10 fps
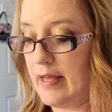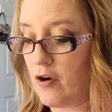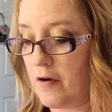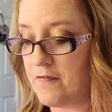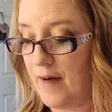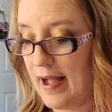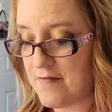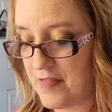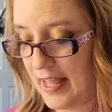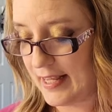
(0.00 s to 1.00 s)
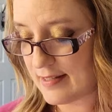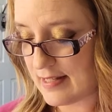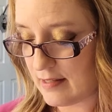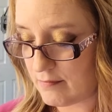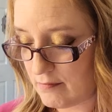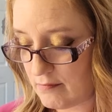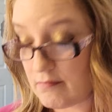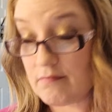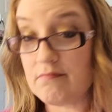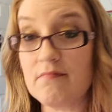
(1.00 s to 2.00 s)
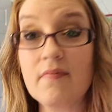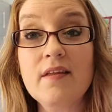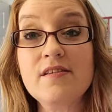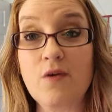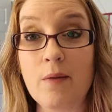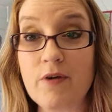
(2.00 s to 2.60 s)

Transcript: There are five things. So,